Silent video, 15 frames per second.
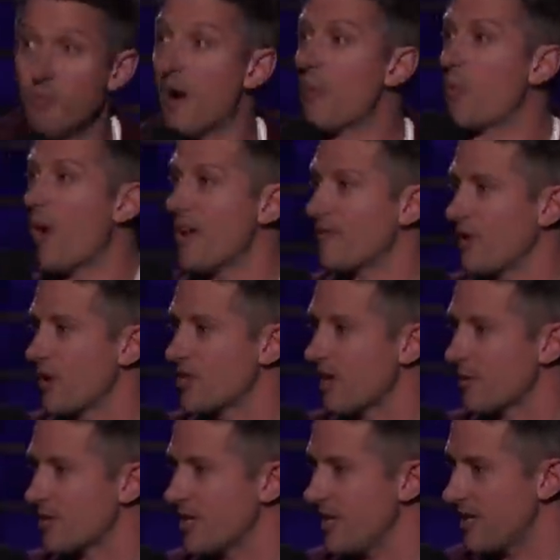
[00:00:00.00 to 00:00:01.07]
My wife goes
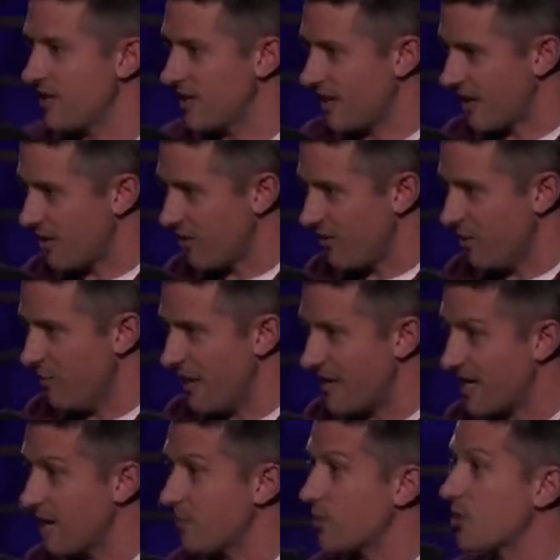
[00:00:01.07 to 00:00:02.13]
upstairs to take off her makeup